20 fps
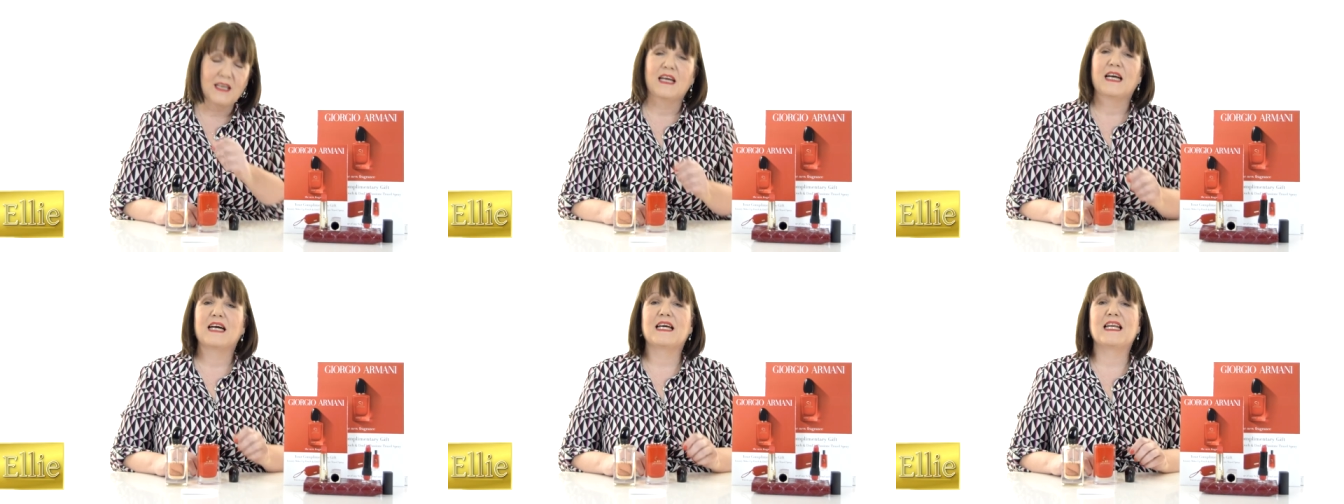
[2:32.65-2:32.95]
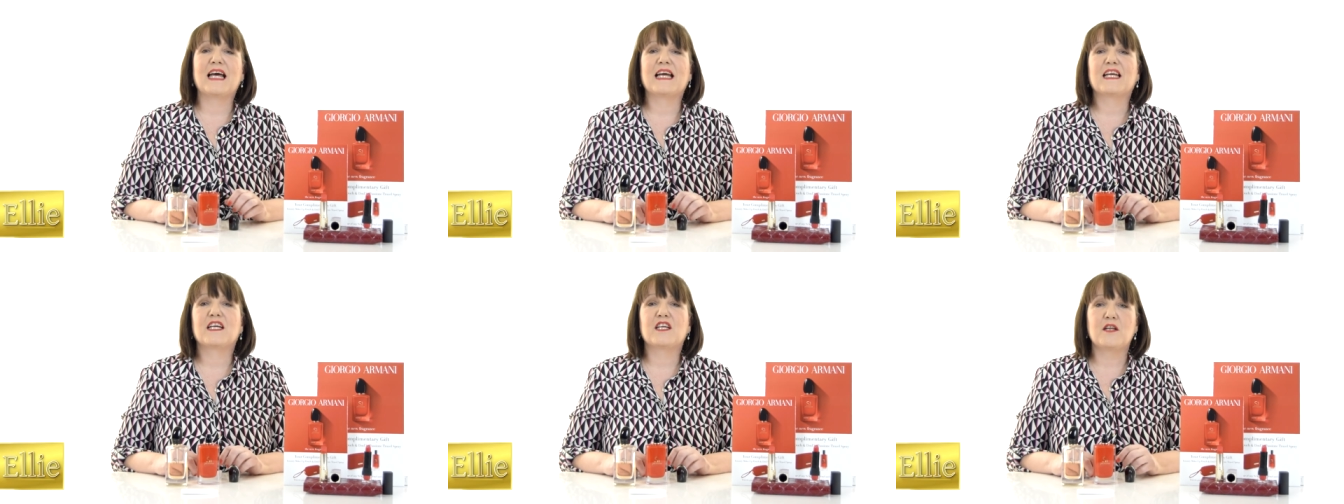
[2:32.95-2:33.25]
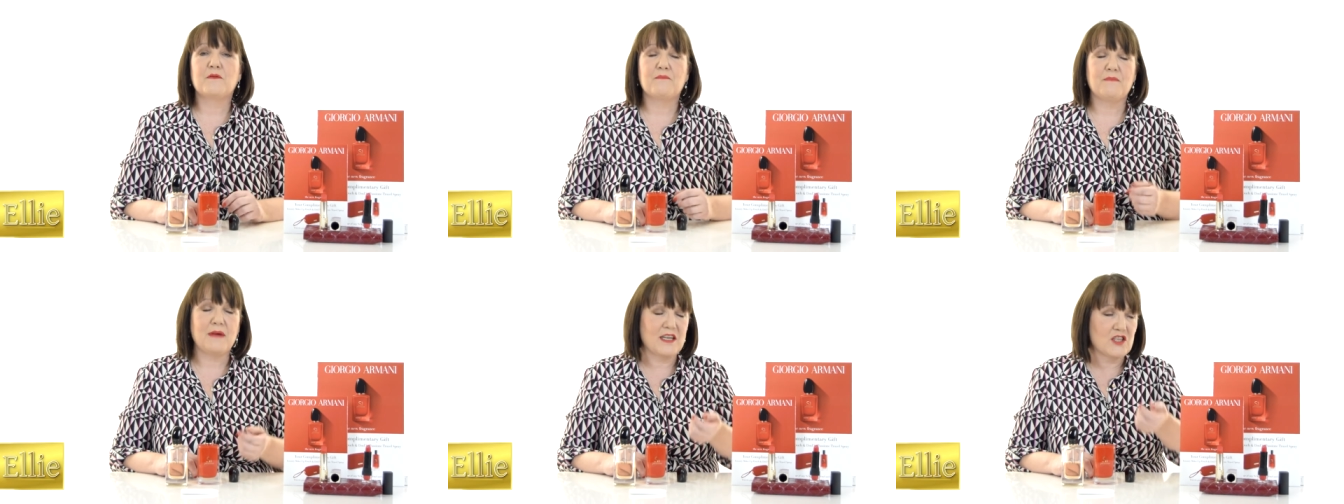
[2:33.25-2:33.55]
And I
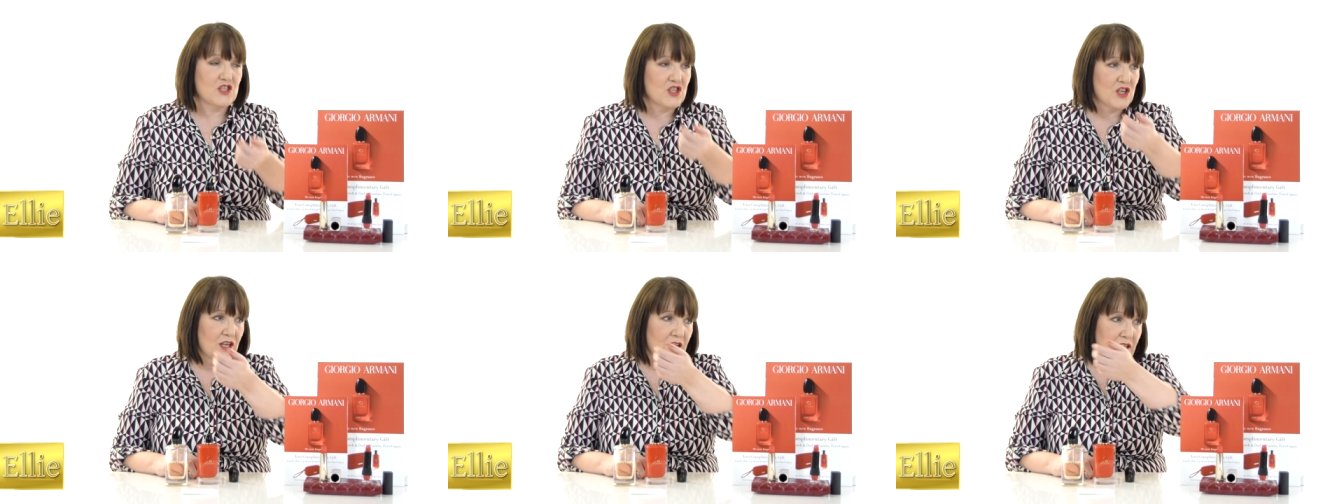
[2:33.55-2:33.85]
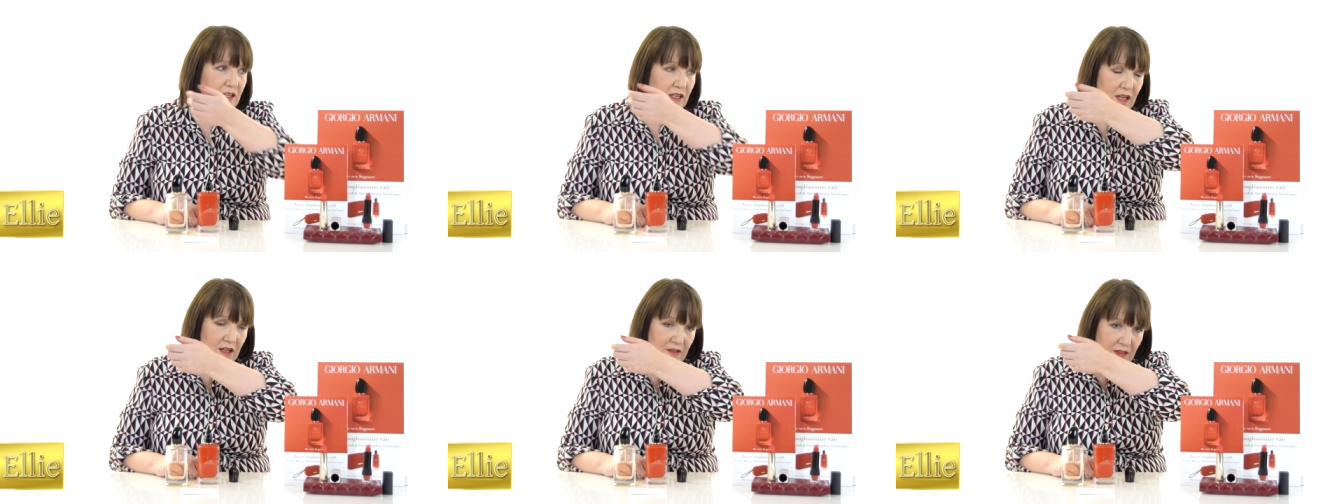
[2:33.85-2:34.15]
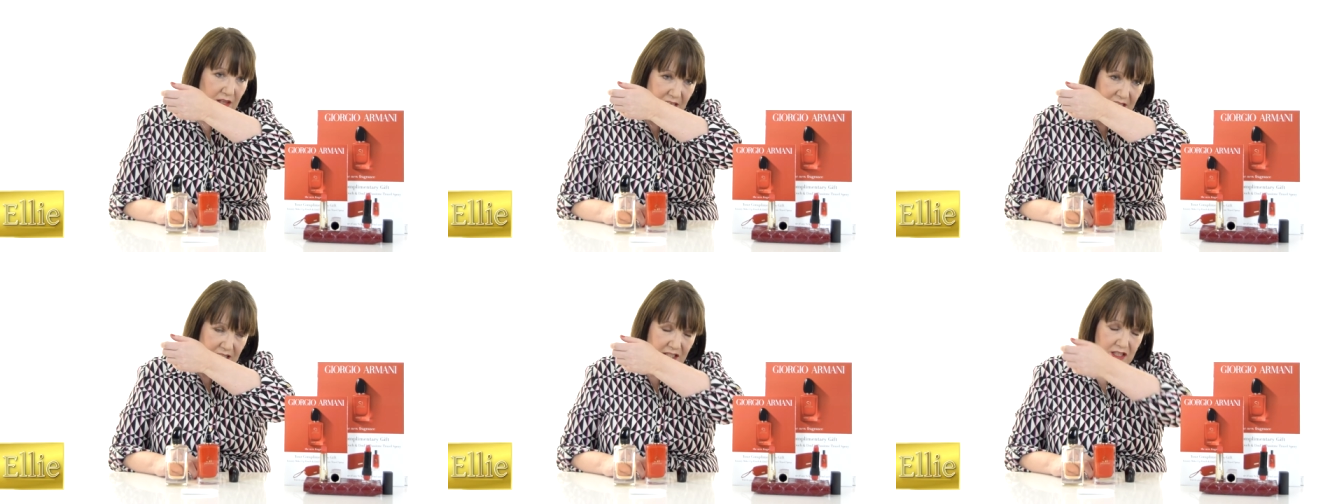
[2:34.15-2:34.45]
can imagine
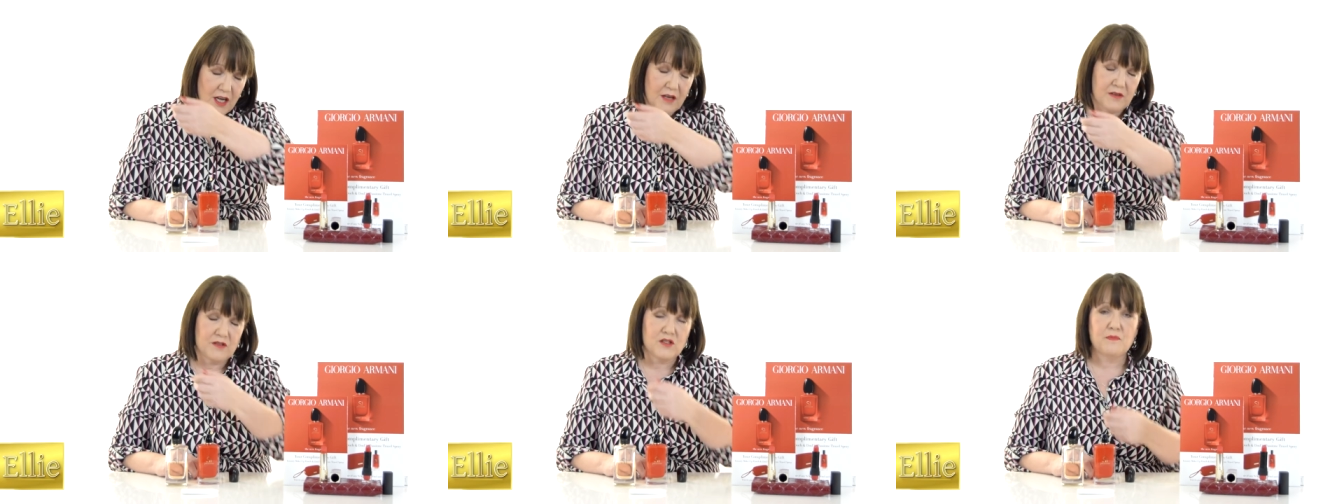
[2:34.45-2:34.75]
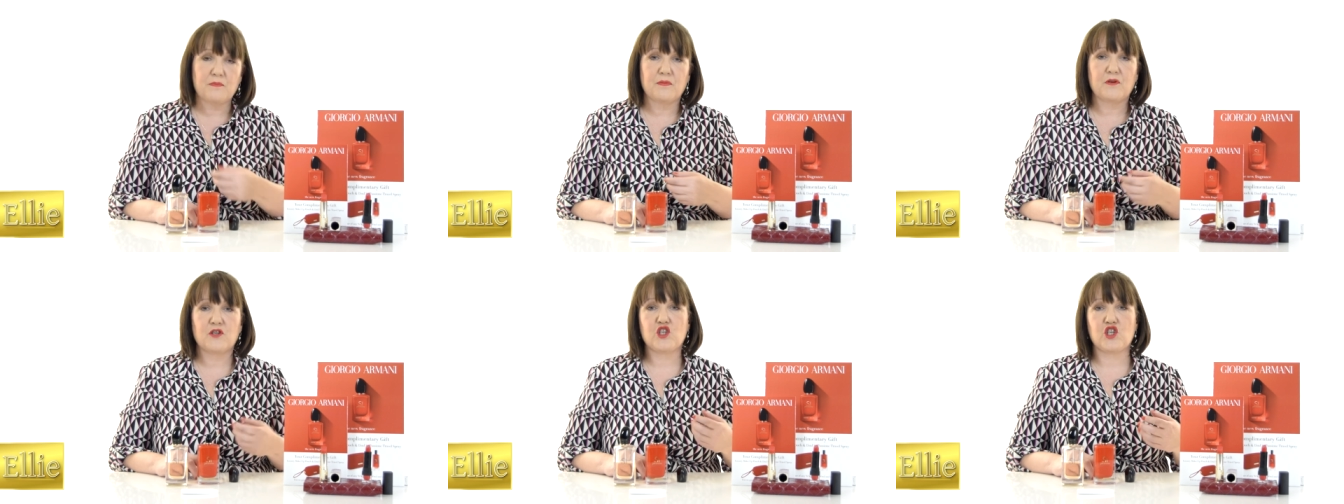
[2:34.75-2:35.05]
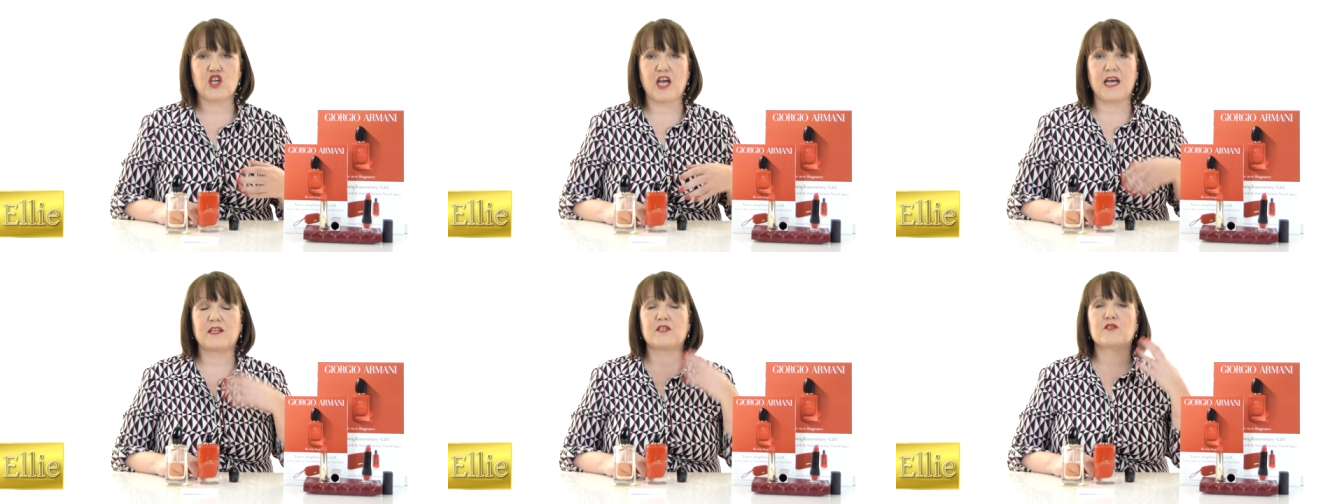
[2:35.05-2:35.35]
that it's going to
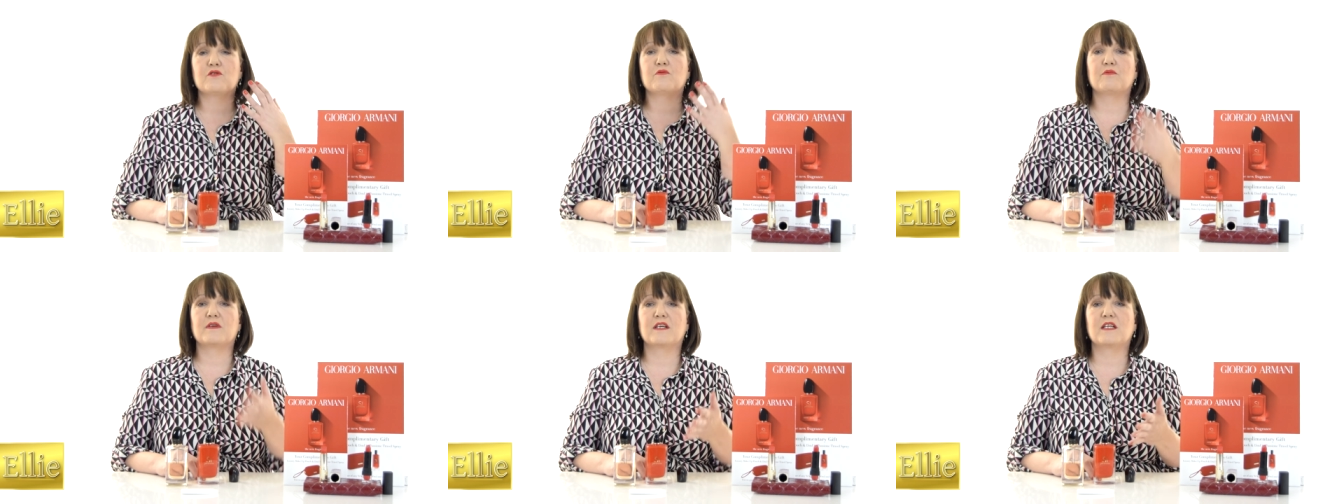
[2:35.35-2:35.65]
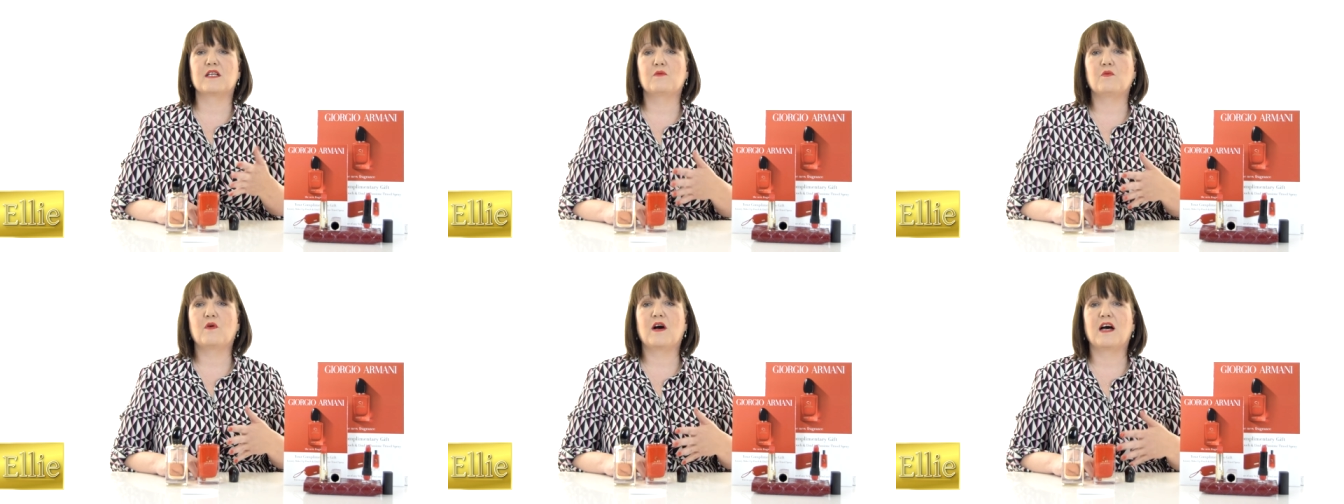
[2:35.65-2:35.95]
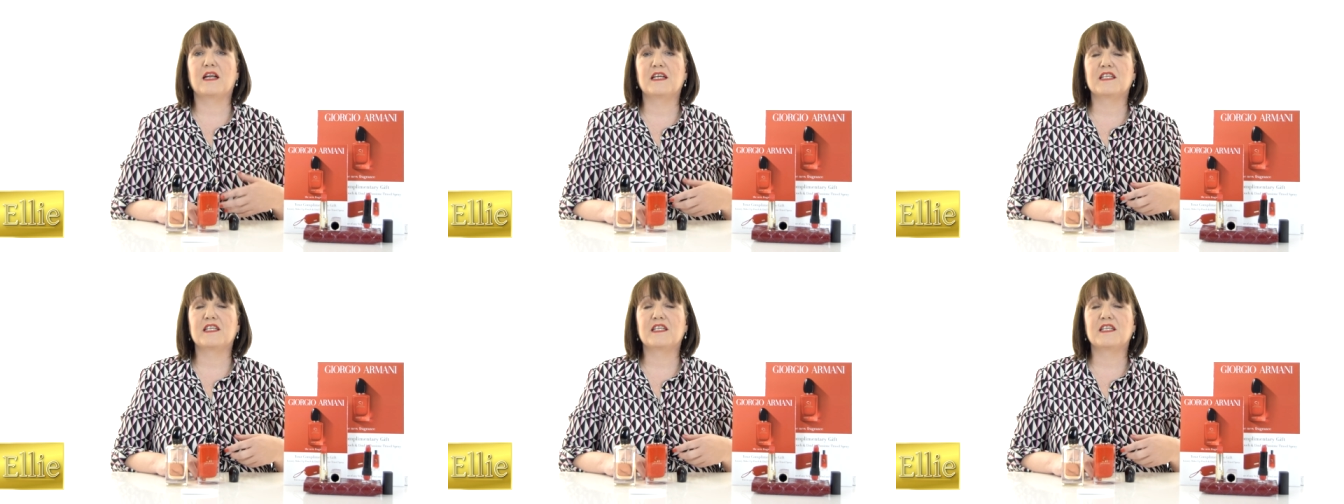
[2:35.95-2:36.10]
project really well.